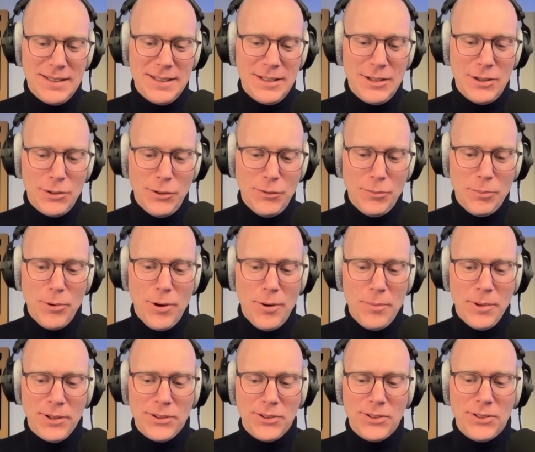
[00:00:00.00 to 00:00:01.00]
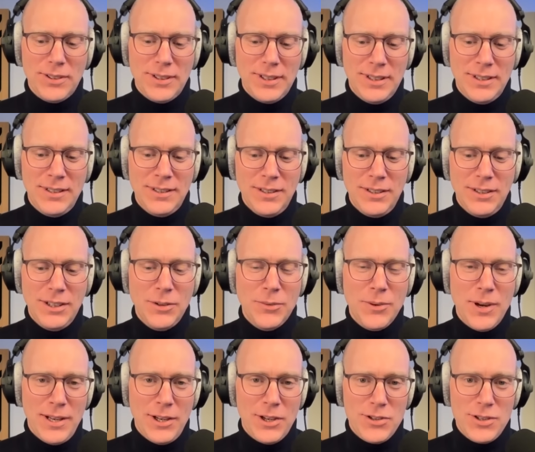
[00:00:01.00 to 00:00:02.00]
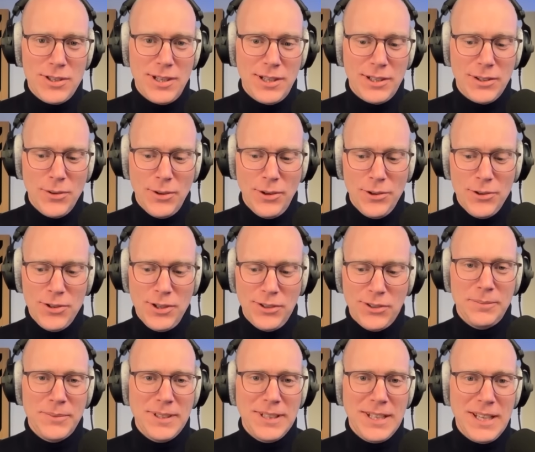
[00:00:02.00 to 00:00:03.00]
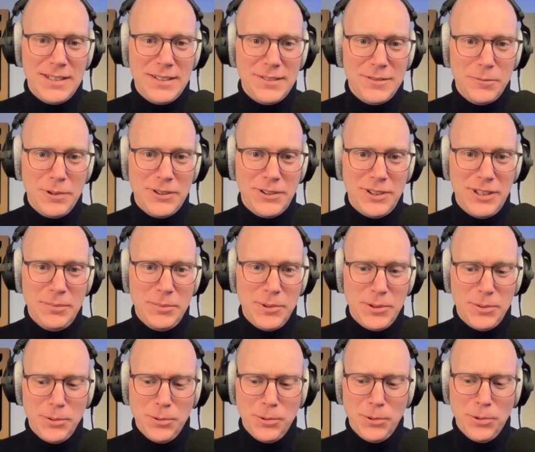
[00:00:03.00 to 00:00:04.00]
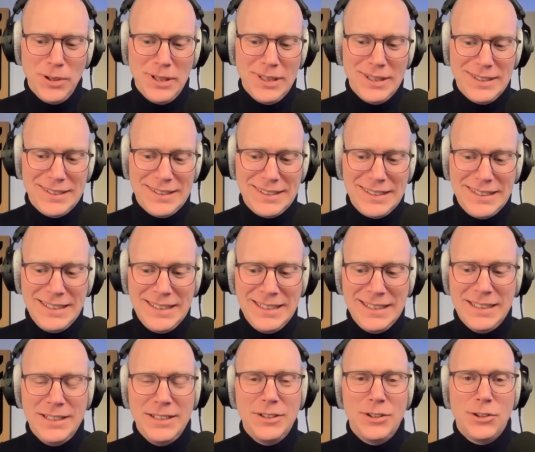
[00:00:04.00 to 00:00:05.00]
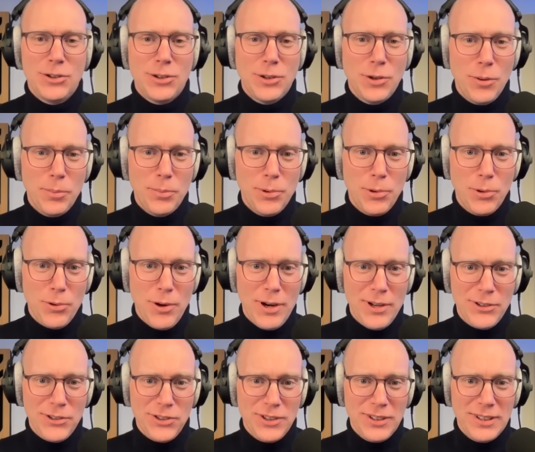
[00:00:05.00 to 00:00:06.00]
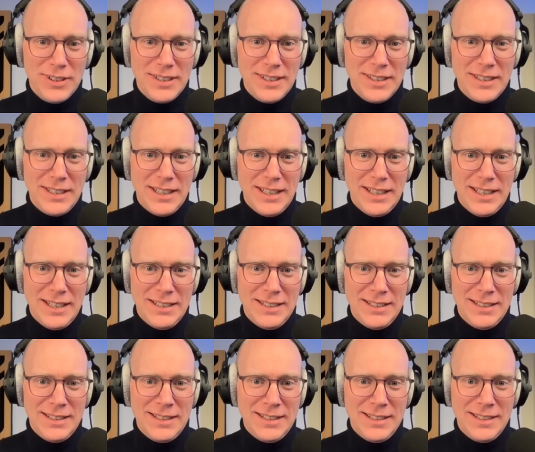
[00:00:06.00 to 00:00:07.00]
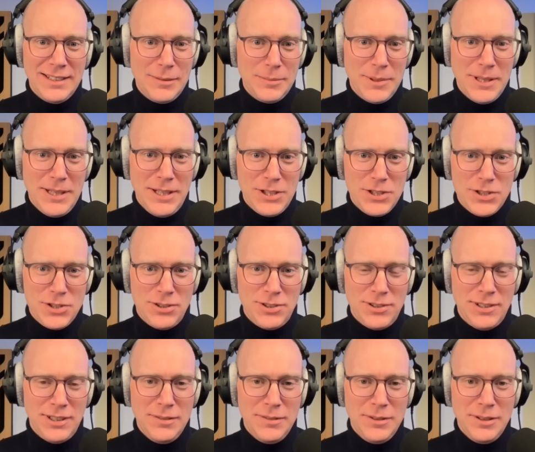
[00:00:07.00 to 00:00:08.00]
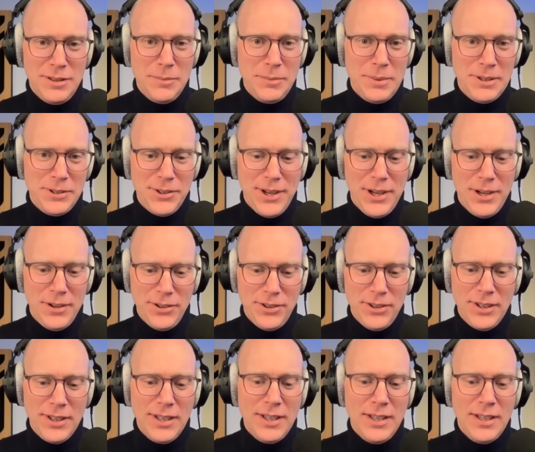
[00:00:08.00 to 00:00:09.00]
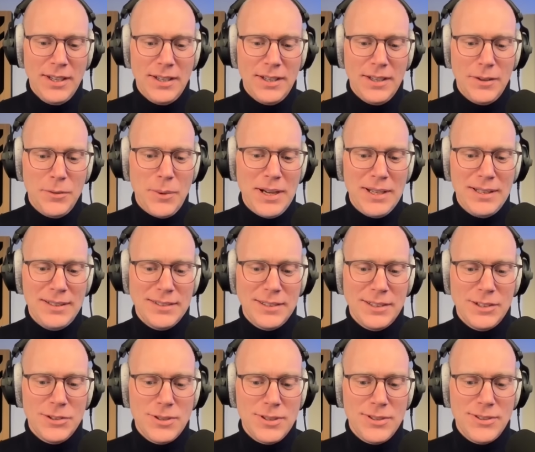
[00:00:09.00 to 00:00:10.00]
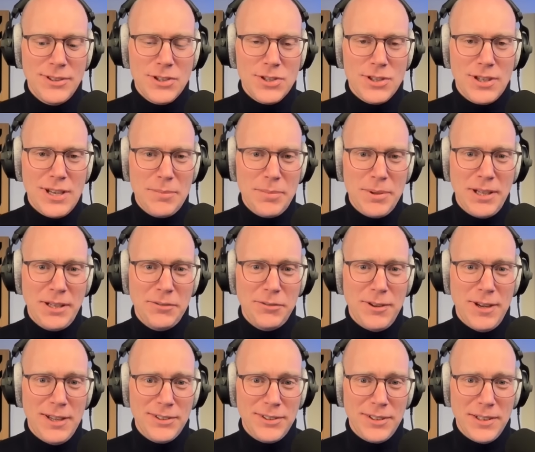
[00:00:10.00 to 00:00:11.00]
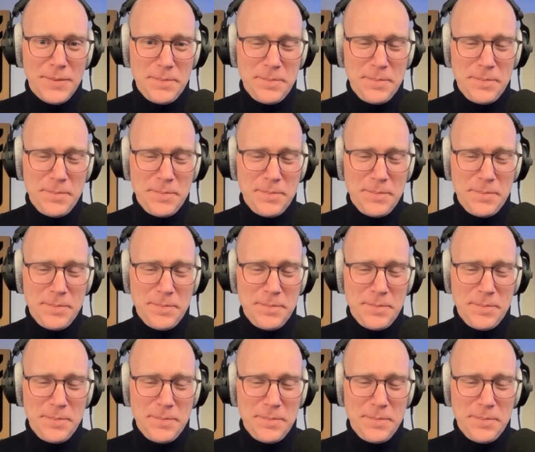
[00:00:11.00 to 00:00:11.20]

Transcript: a lot of promise in new energy technologies. Yet we seem to see slow progress in adaptation, in the build out. Why isn't the transition happening faster?